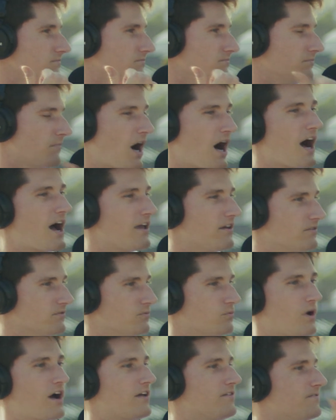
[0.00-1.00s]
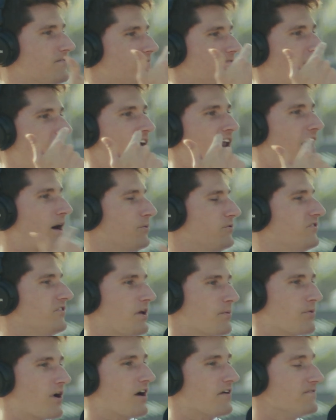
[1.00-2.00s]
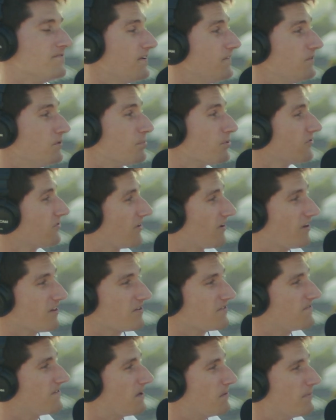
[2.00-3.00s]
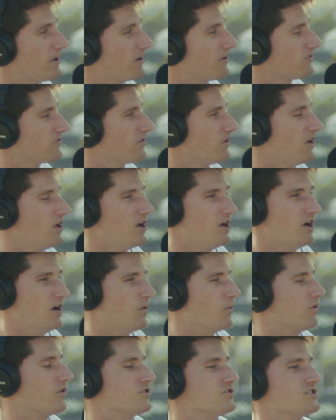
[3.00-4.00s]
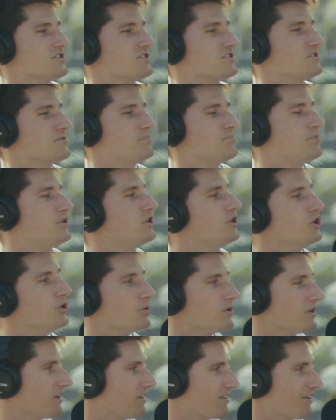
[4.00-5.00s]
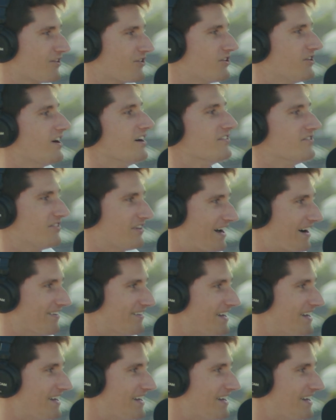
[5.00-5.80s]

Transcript: my wife and I would say probably 50% of the females were just puking their guts out.